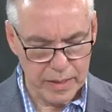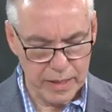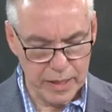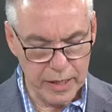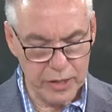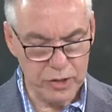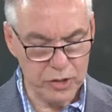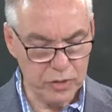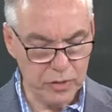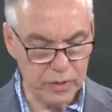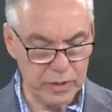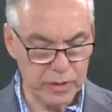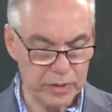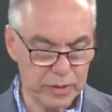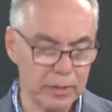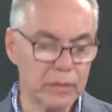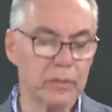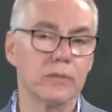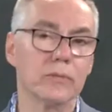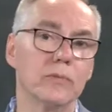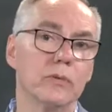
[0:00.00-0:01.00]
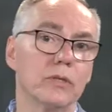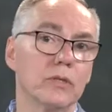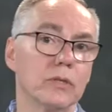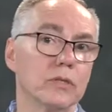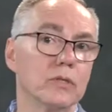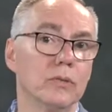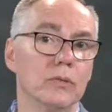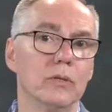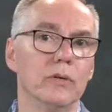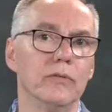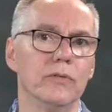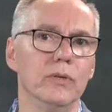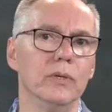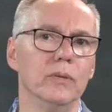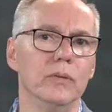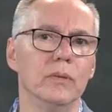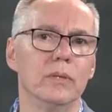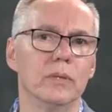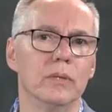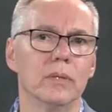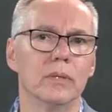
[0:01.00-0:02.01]
and do it with the two of
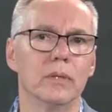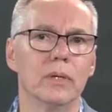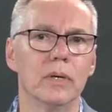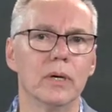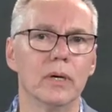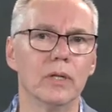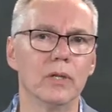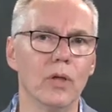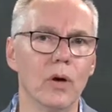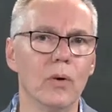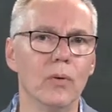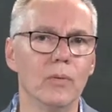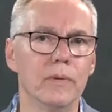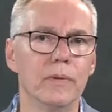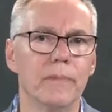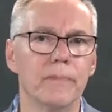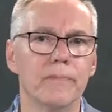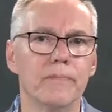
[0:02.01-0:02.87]
you alone.